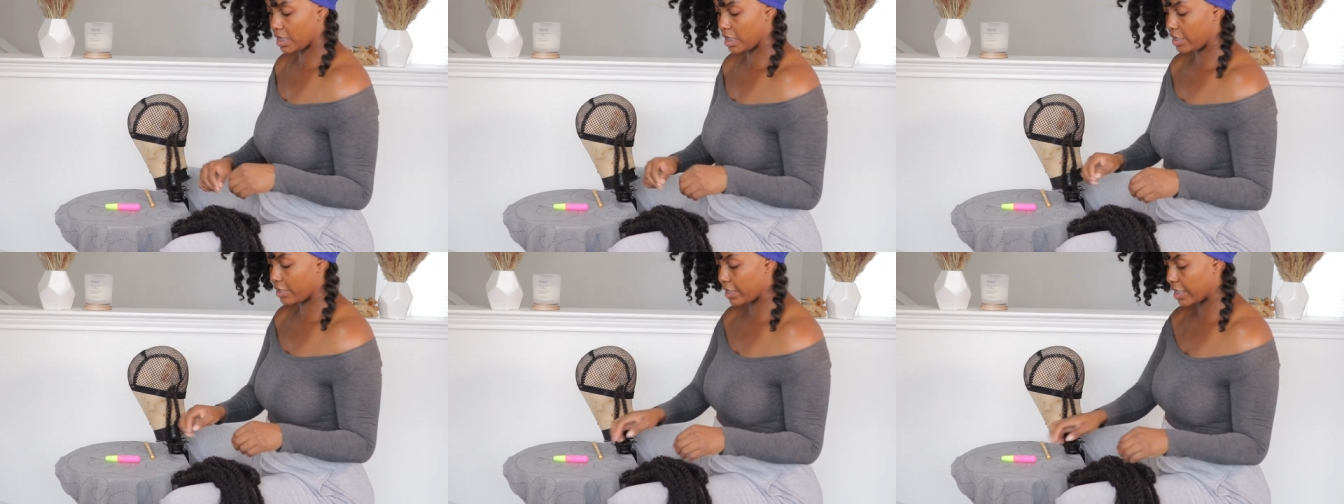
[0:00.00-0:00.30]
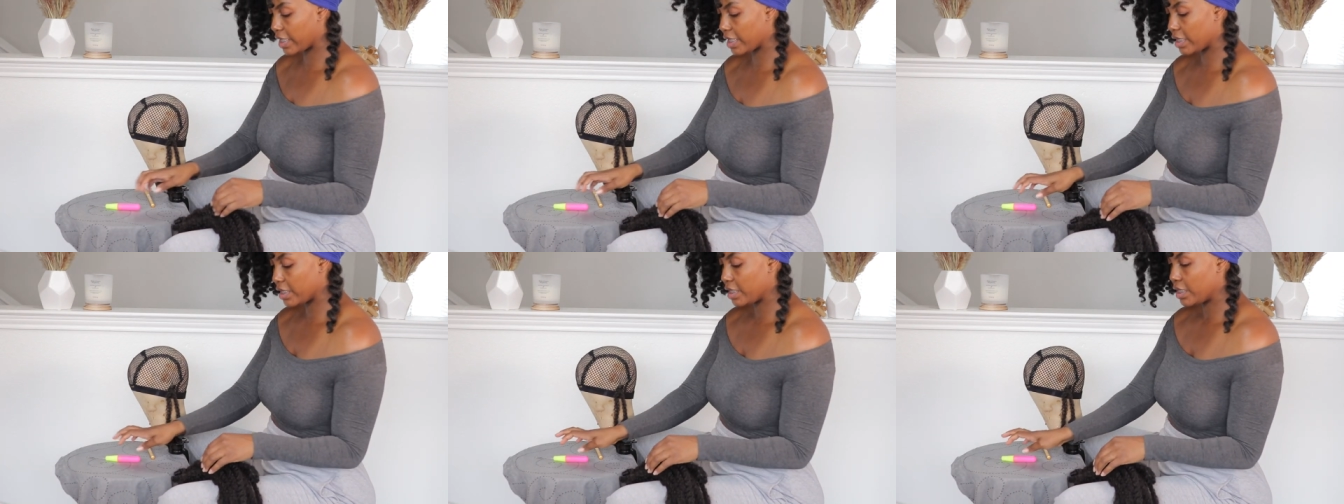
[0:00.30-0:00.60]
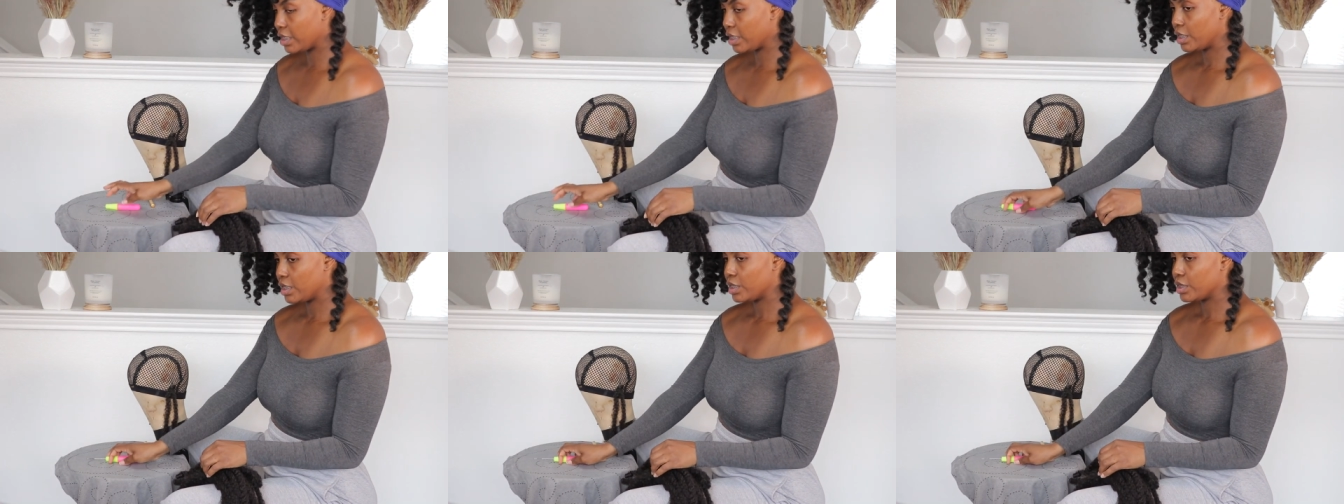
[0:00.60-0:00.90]
All right.
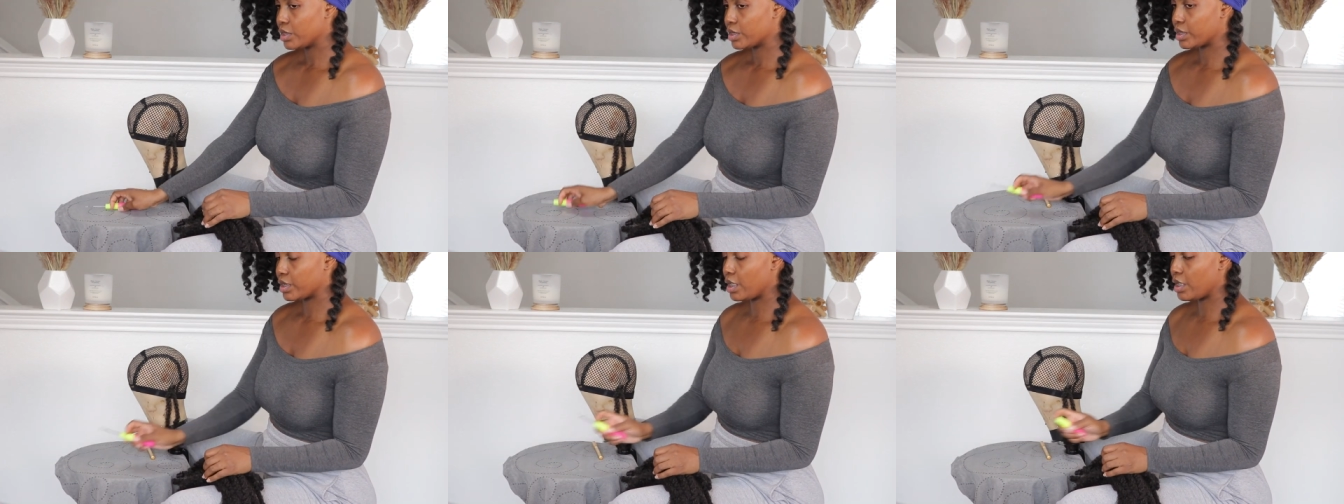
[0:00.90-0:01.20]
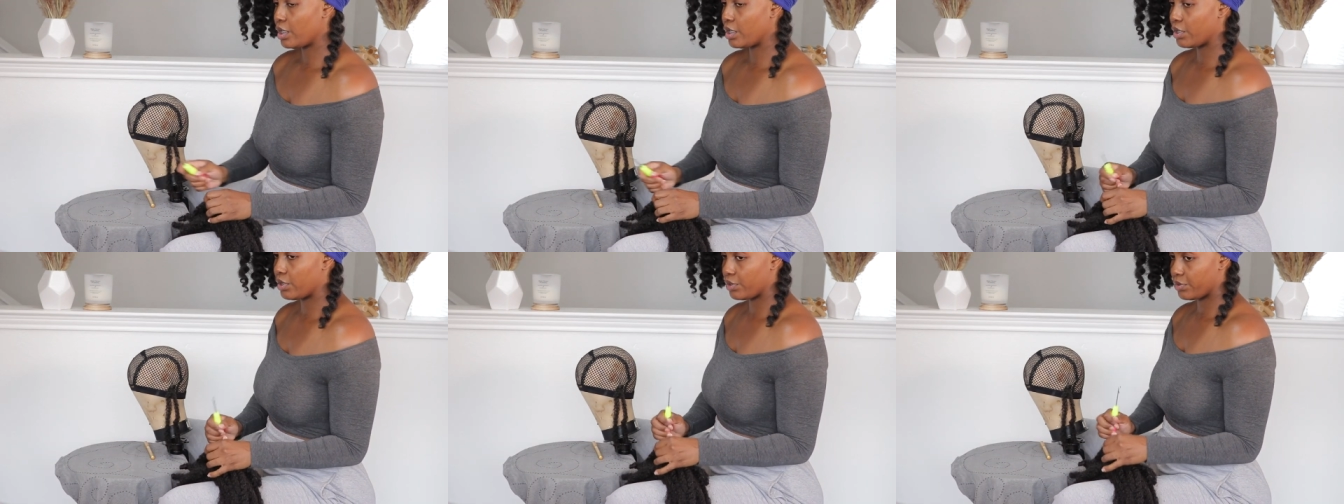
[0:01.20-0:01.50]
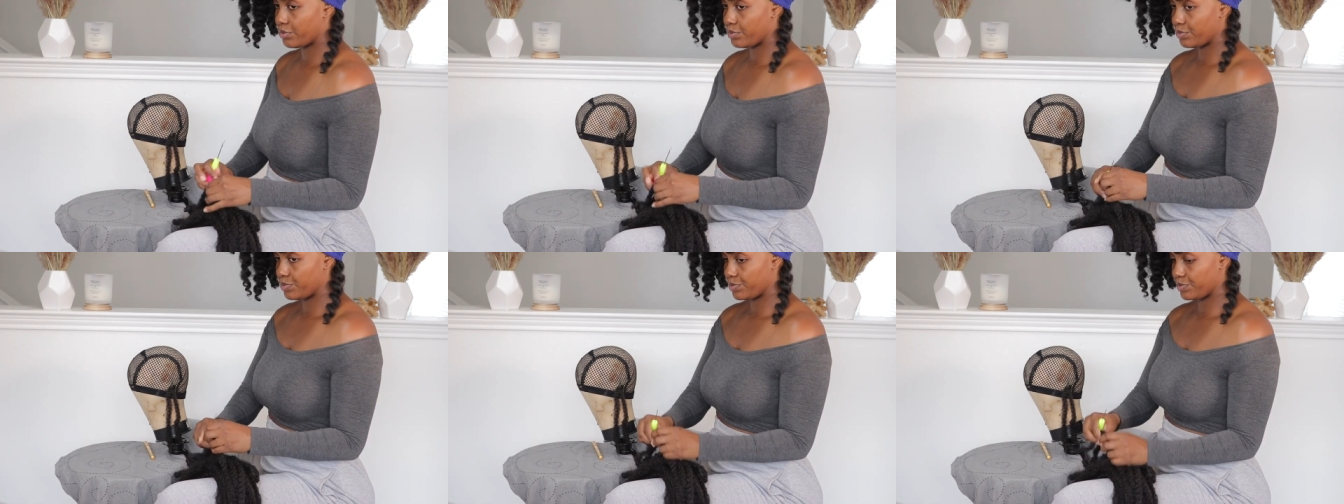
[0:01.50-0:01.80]

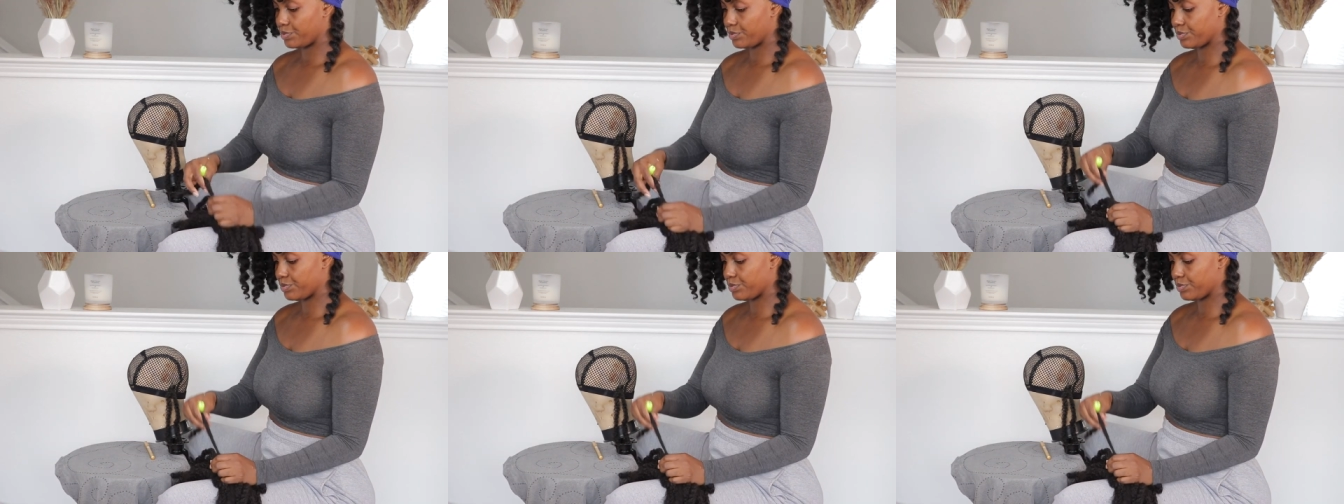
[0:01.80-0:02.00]
So